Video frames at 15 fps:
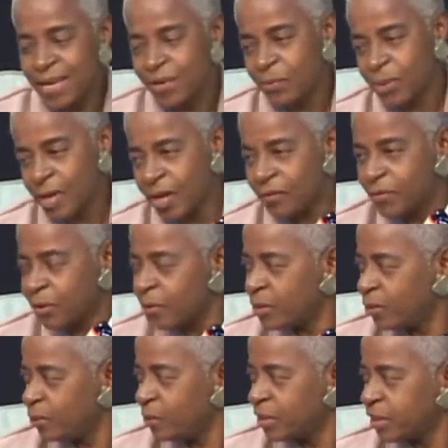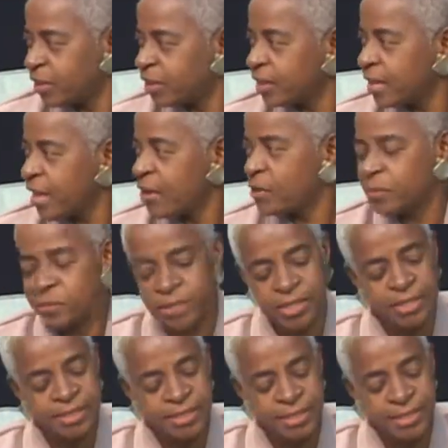We have our Lucian
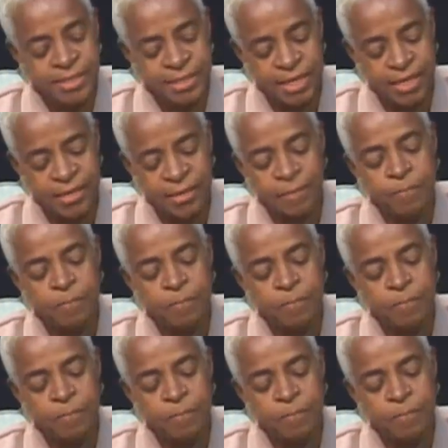Caribbean Tisane.